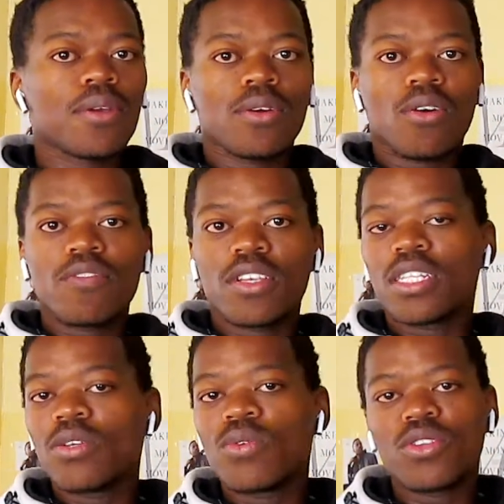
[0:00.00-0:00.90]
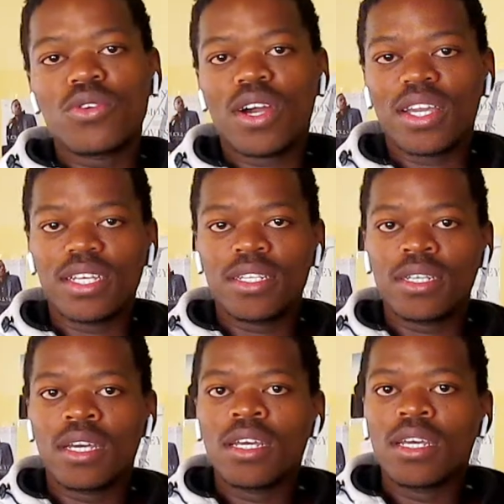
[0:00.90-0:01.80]
Obviously, when you are
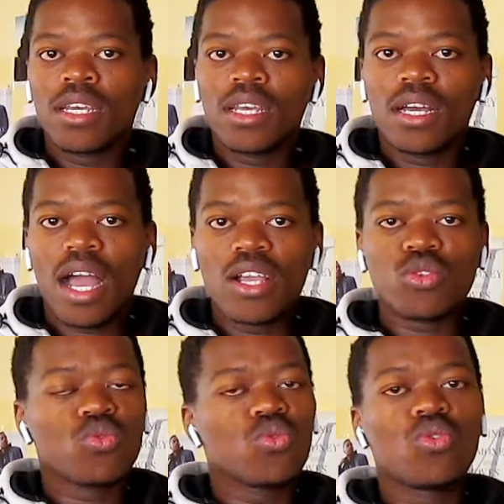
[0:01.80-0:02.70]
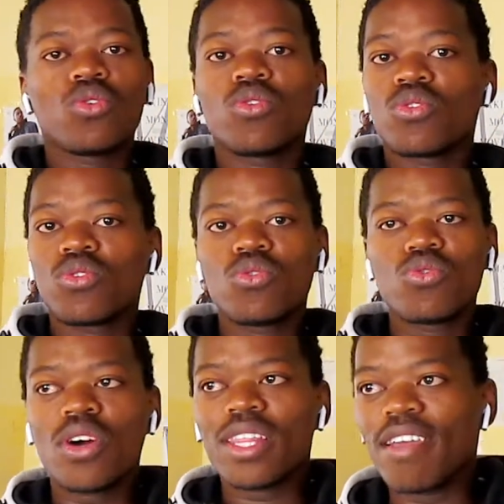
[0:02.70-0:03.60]
in high school, you do
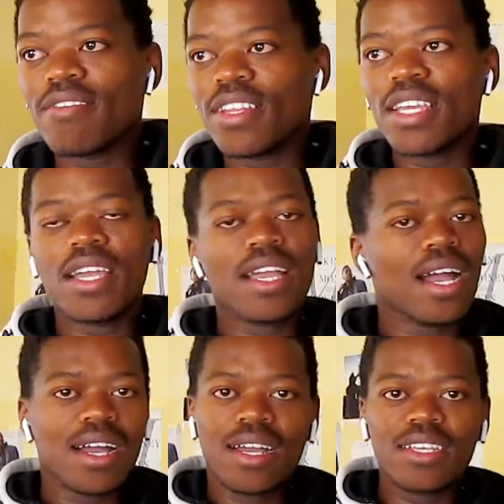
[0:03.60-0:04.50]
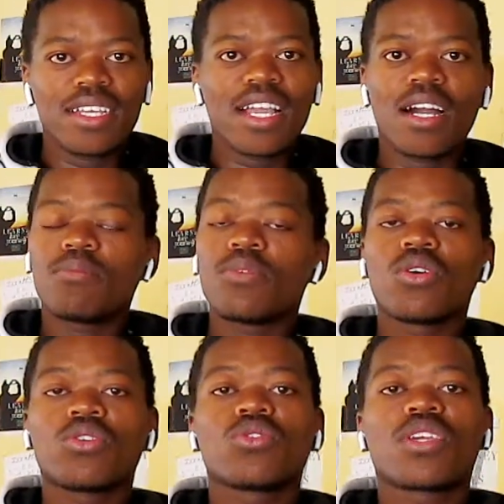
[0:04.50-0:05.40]
not have any income
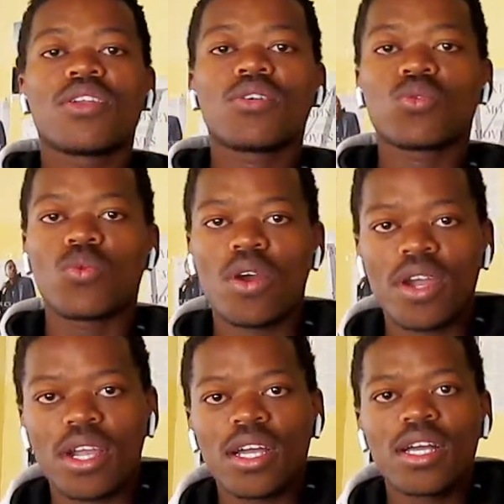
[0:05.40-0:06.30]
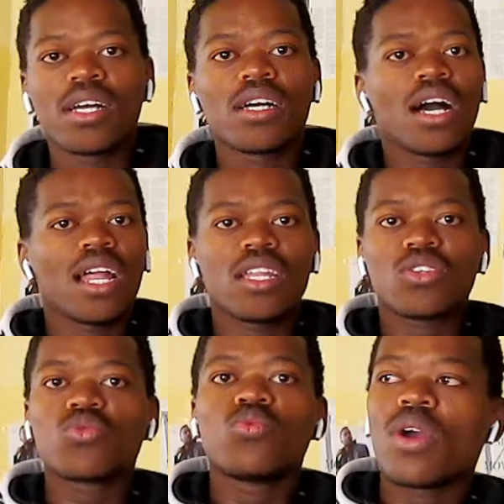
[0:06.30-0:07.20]
because you cannot work
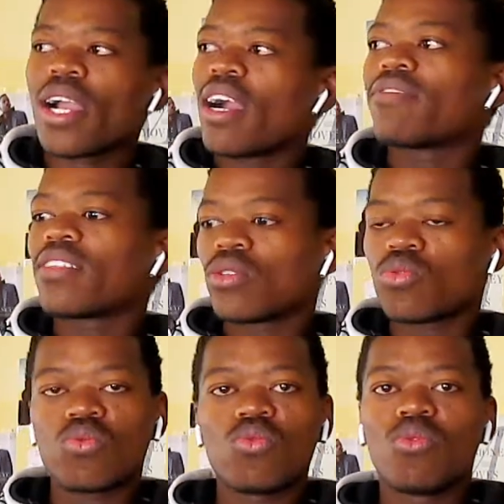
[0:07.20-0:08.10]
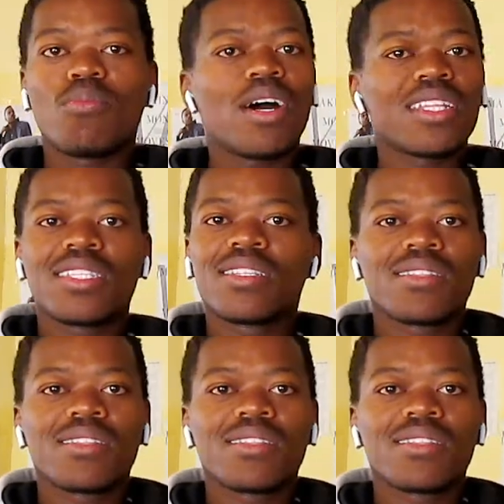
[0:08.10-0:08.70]
unless you work after school, but